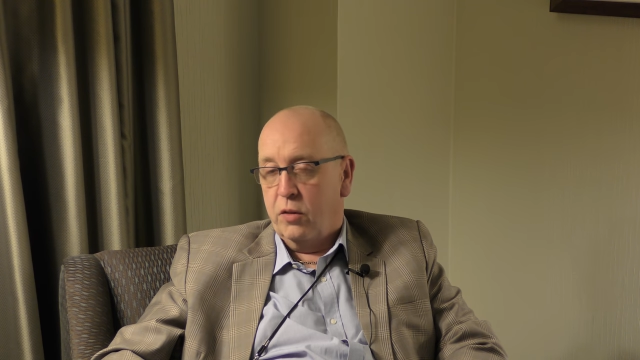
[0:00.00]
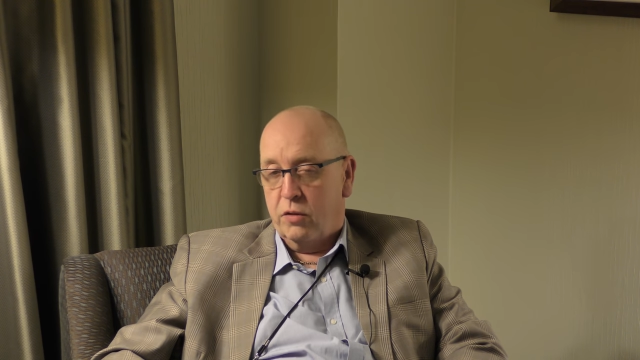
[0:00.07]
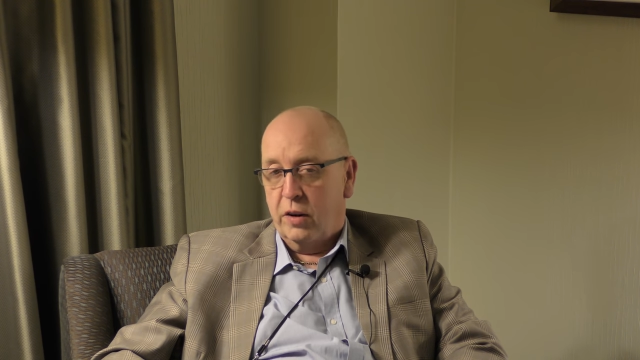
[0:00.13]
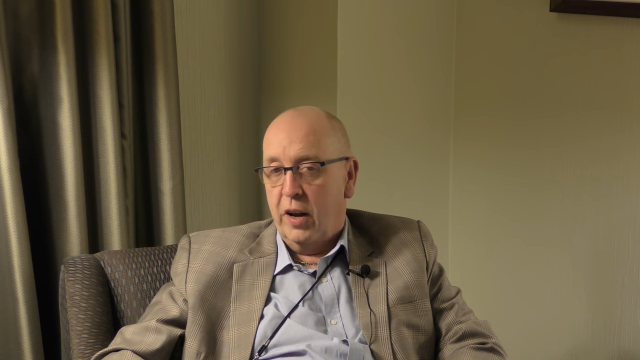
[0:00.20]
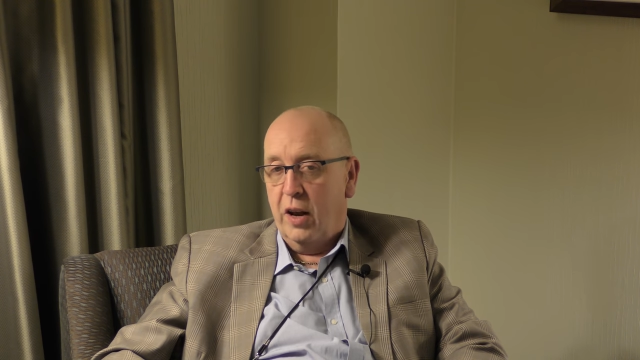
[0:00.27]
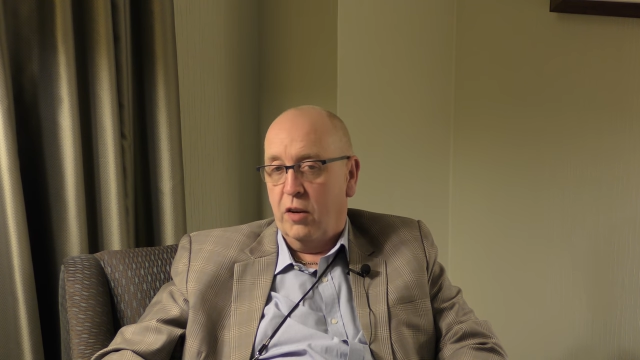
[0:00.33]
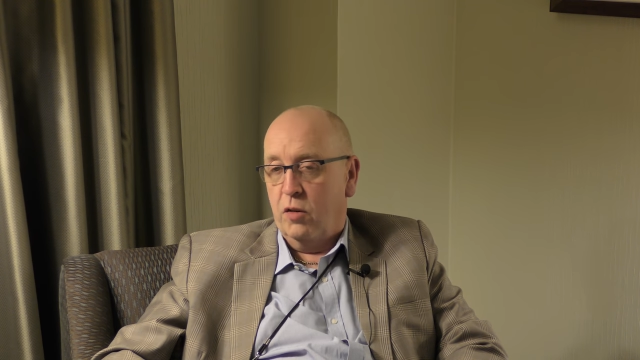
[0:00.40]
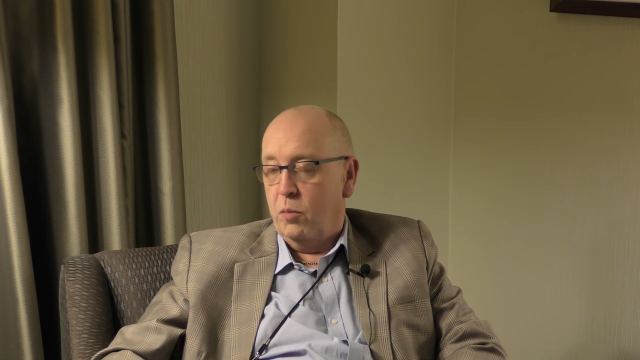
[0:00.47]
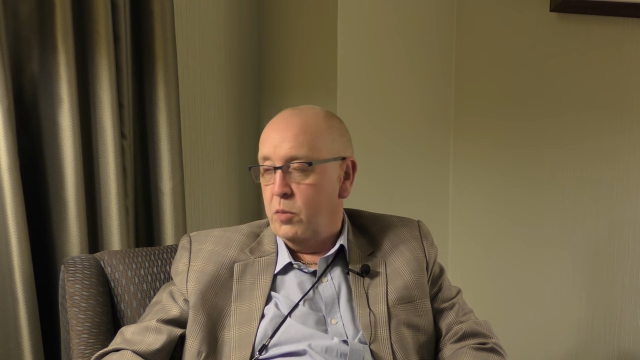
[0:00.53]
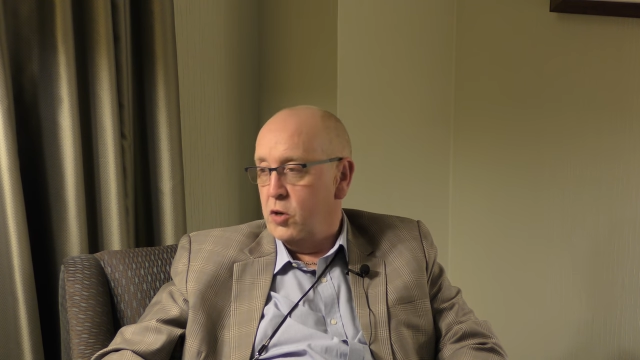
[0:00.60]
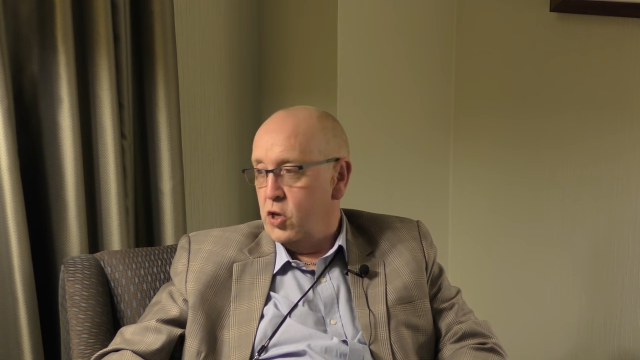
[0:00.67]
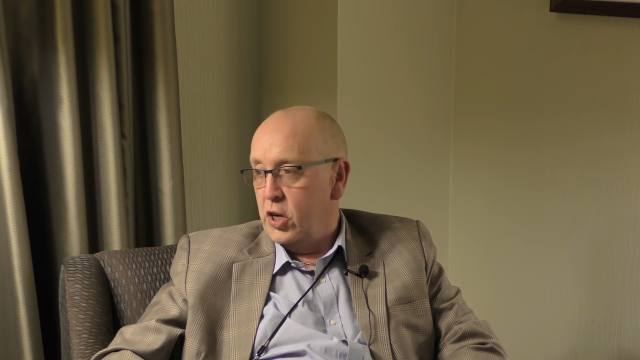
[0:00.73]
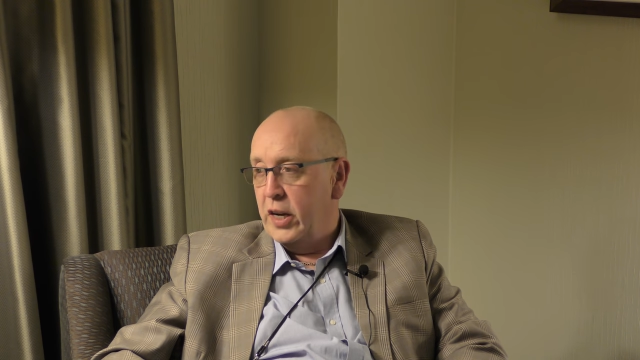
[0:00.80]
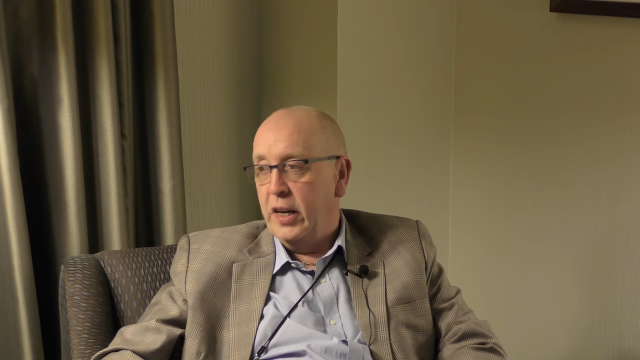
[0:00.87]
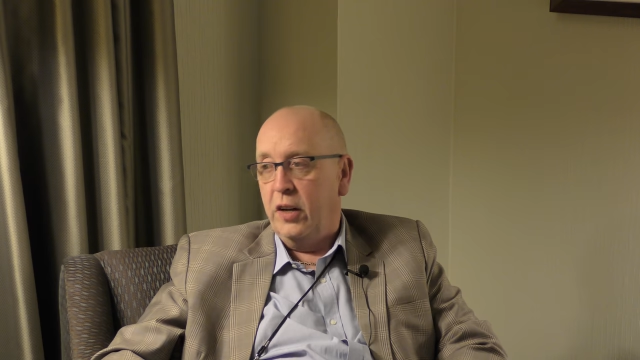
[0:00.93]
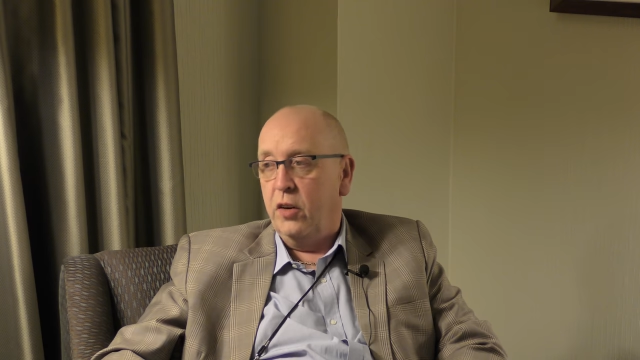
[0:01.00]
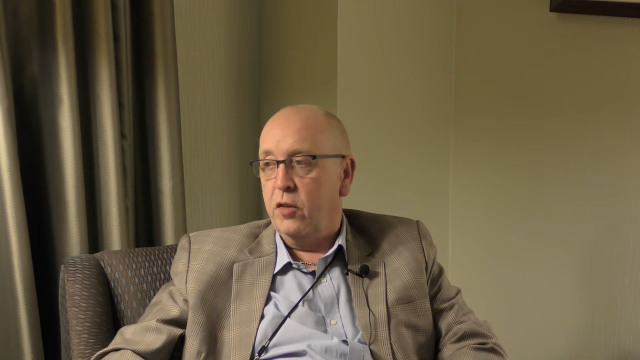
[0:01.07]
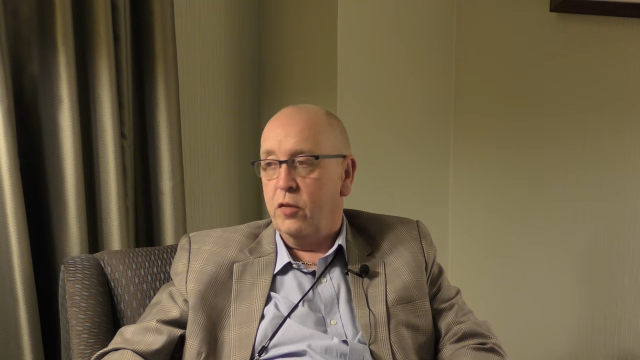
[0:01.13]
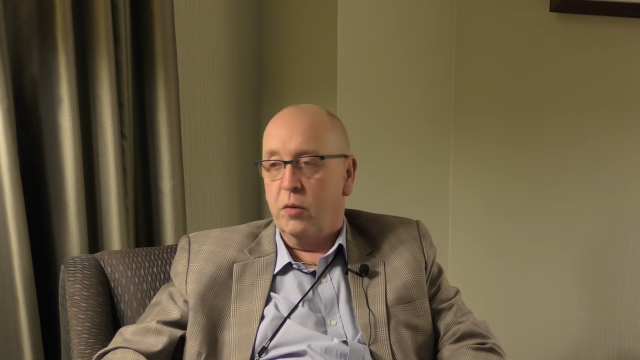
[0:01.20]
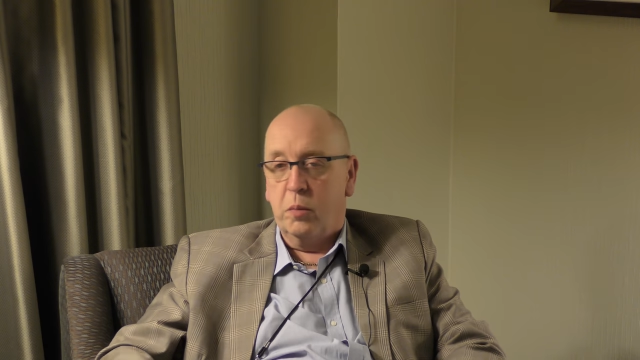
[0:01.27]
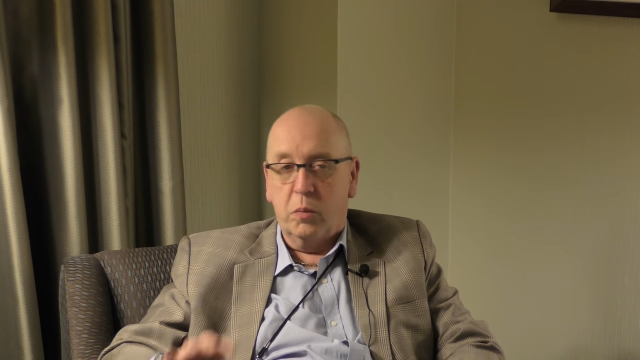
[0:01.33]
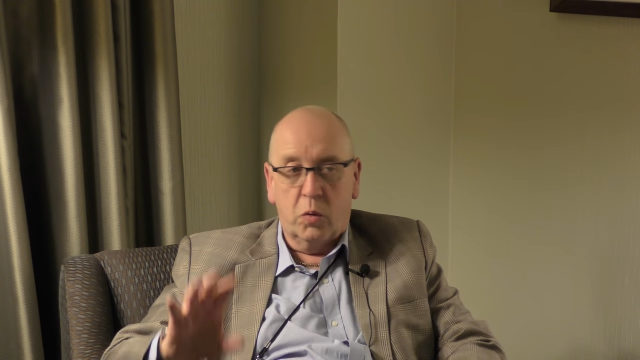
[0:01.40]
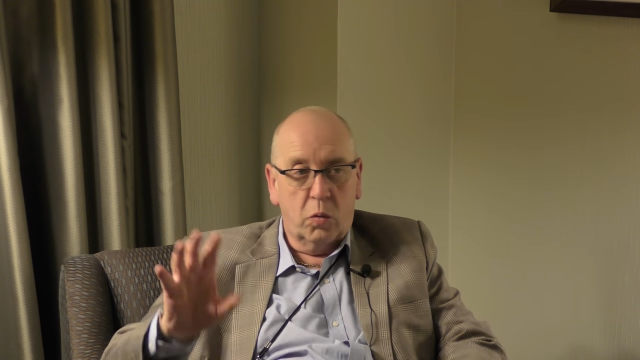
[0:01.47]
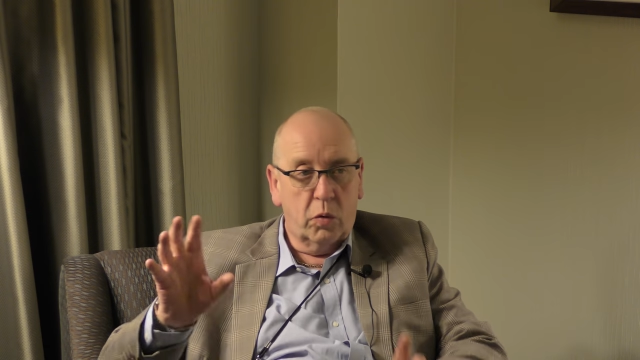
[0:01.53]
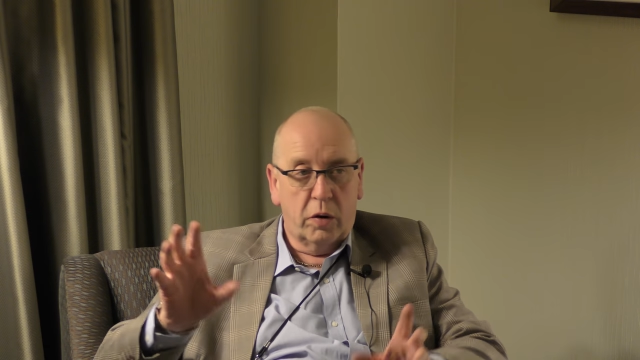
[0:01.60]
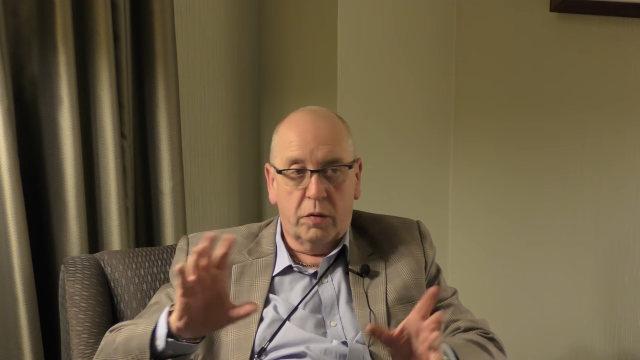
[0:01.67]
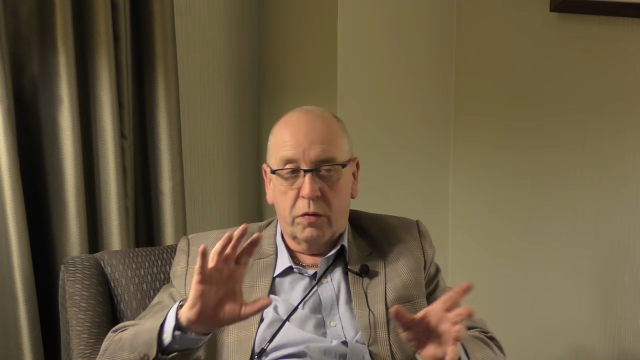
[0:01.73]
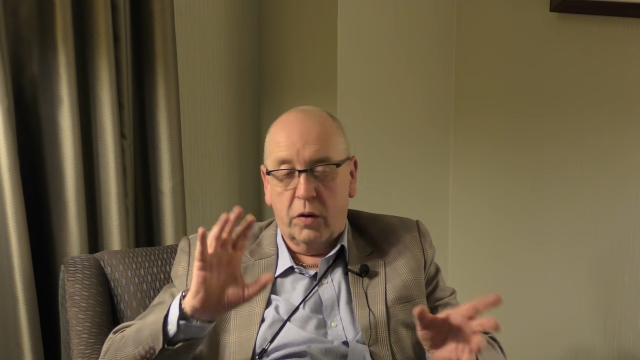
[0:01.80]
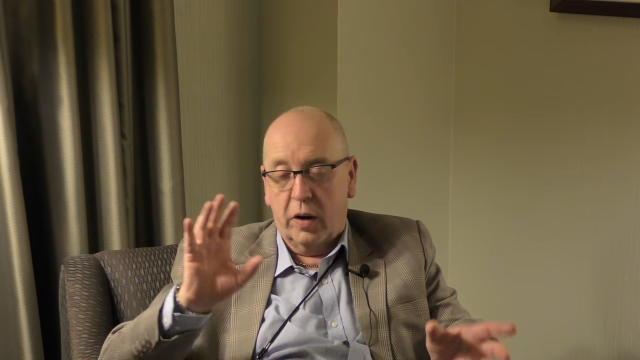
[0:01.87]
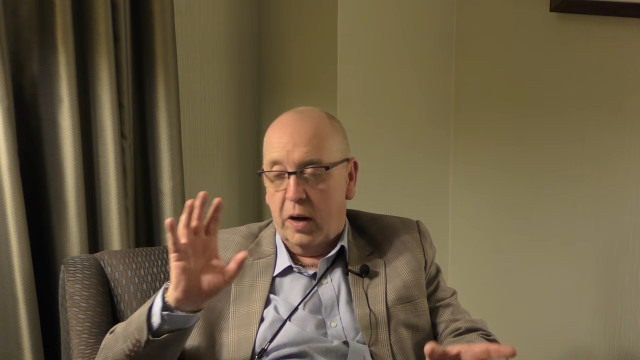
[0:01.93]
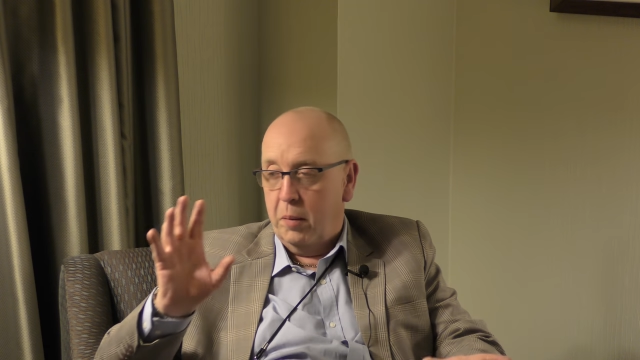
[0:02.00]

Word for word: 300 machines from all different